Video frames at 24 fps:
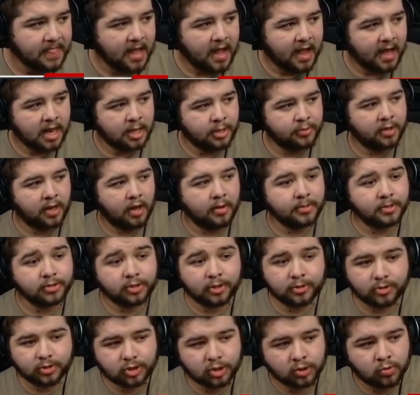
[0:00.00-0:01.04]
And if we go over to
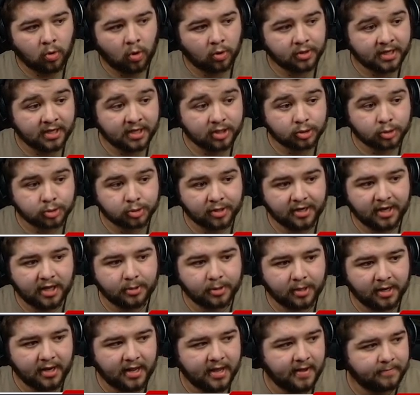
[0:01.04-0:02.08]
the squad, it is
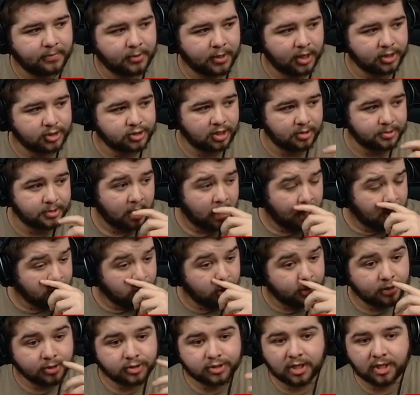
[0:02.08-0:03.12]
really impressive. You
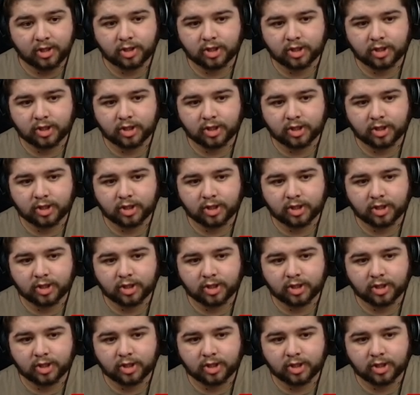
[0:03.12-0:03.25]
can see